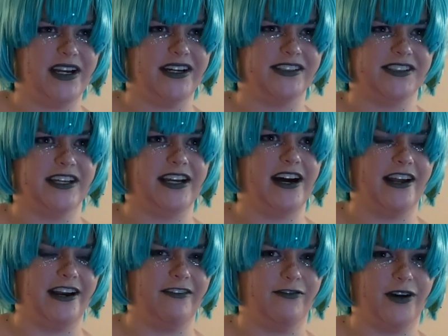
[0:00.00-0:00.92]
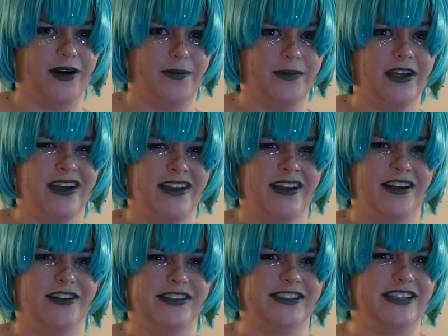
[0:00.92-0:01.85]
because they got it from,
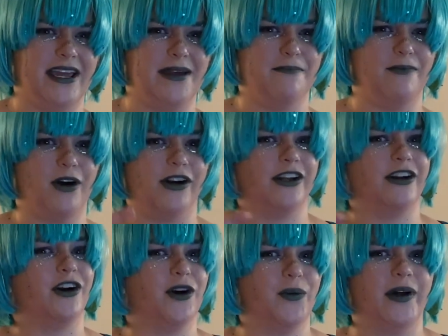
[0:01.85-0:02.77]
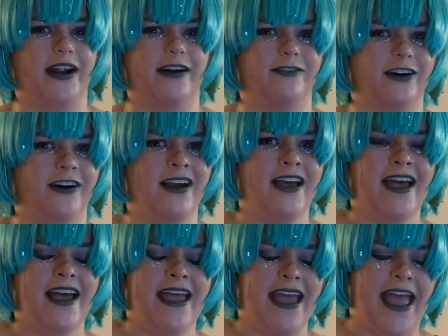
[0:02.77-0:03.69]
you know, the same marketer or whatever.
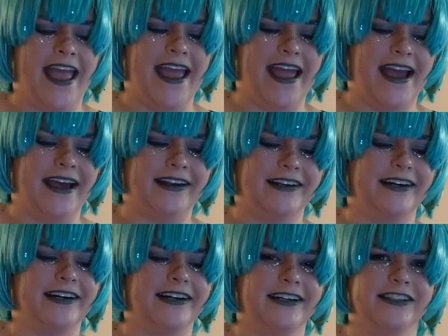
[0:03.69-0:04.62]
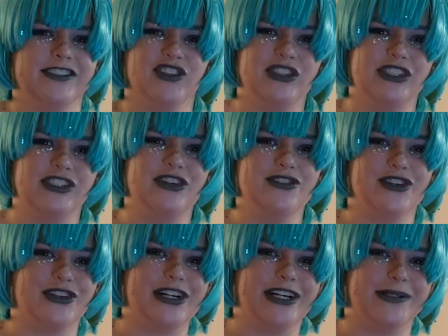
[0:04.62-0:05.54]
And so just
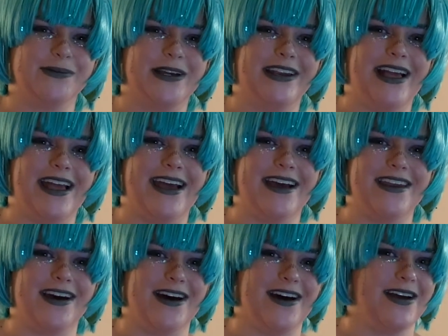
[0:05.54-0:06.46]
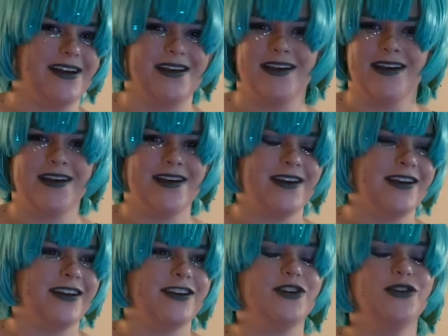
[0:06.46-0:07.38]
use your judgment, and
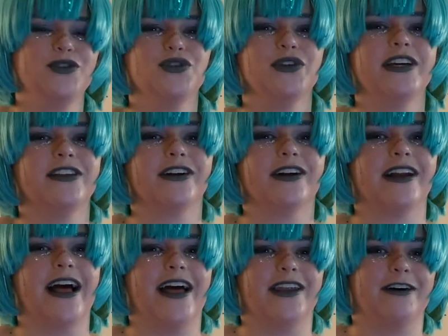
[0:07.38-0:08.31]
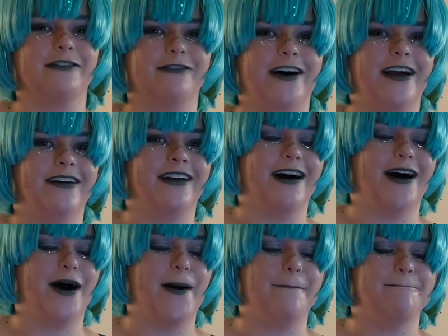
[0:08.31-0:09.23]
usually they're going to end up fine.
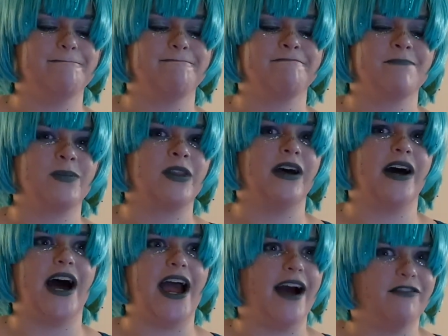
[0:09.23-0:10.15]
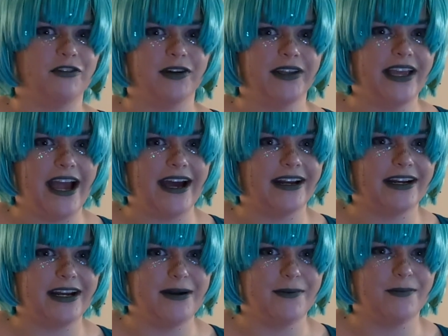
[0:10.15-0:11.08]
I haven't really had
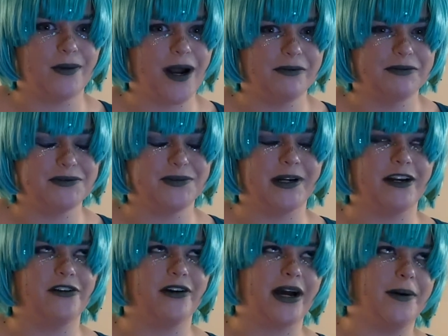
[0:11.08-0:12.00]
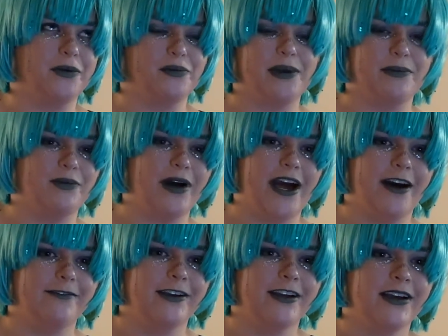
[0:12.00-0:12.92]
any problems, but I know a couple people
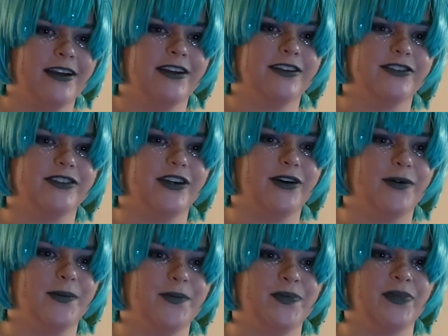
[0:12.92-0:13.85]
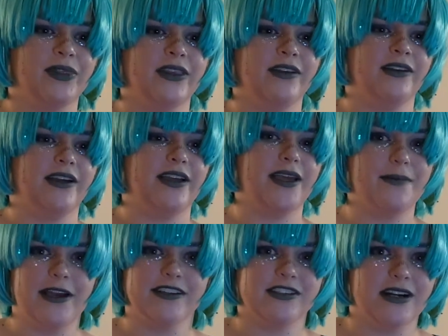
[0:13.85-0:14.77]
have, so
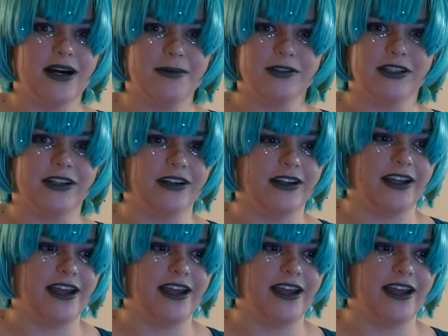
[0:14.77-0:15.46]
eBay is an option.